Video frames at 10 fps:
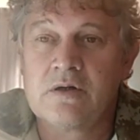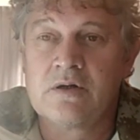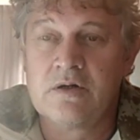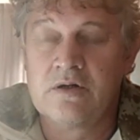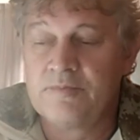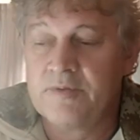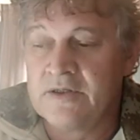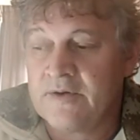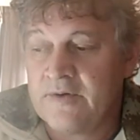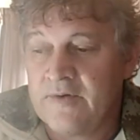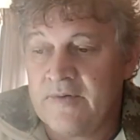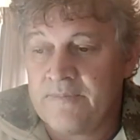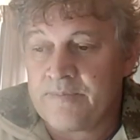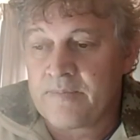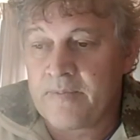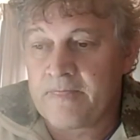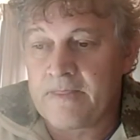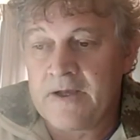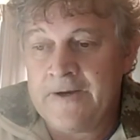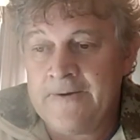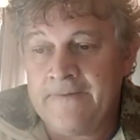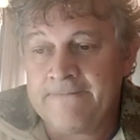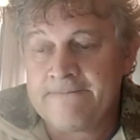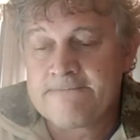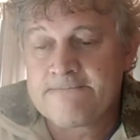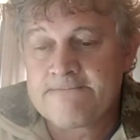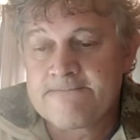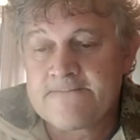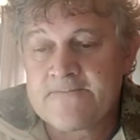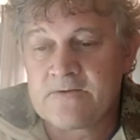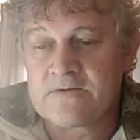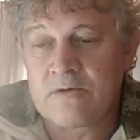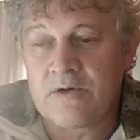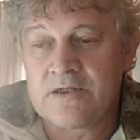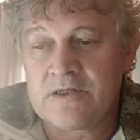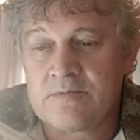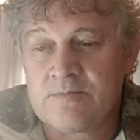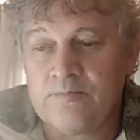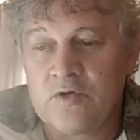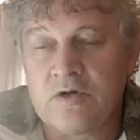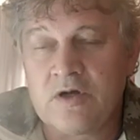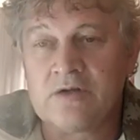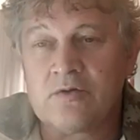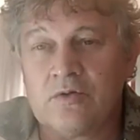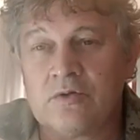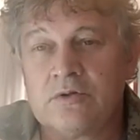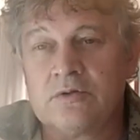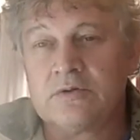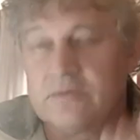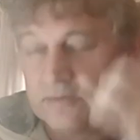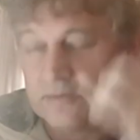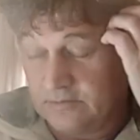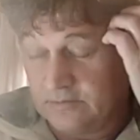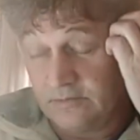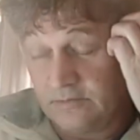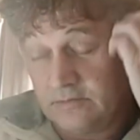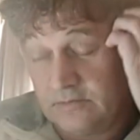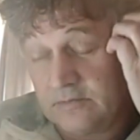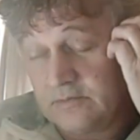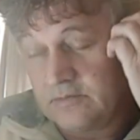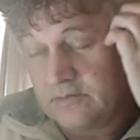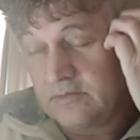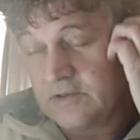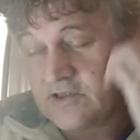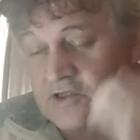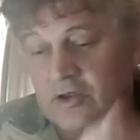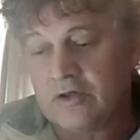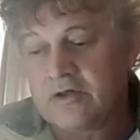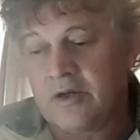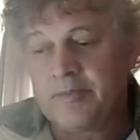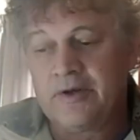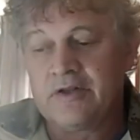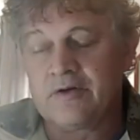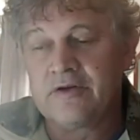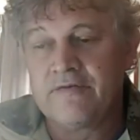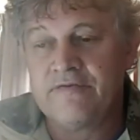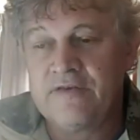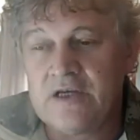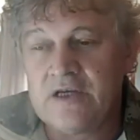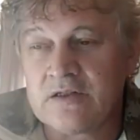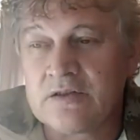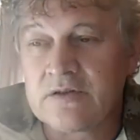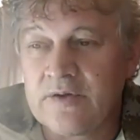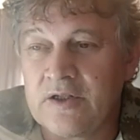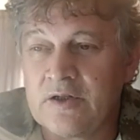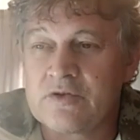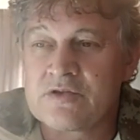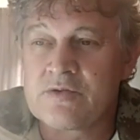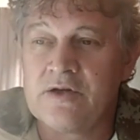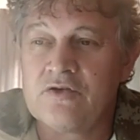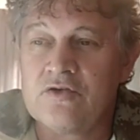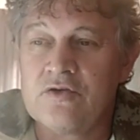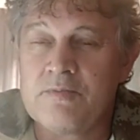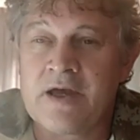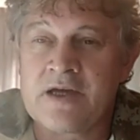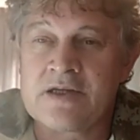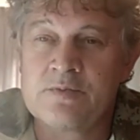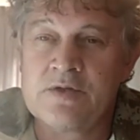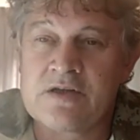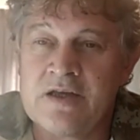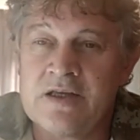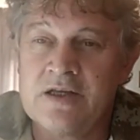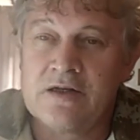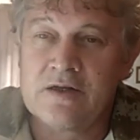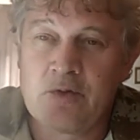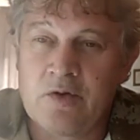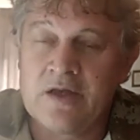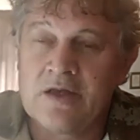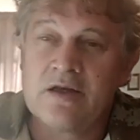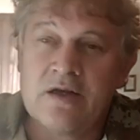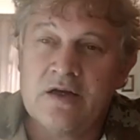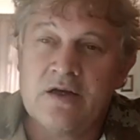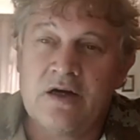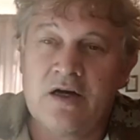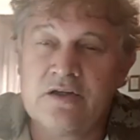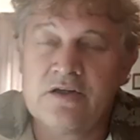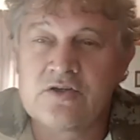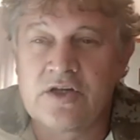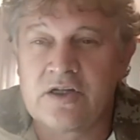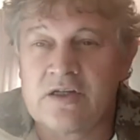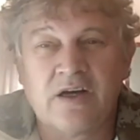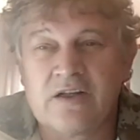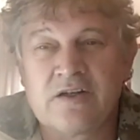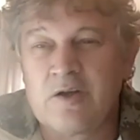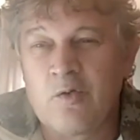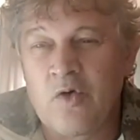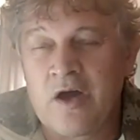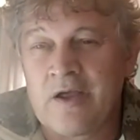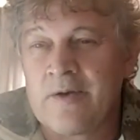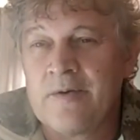Could have been. Uh, so I took out all the stock, I put it on a vehicle, and there was one or two bags which I hidden away under a tree. I don't know why.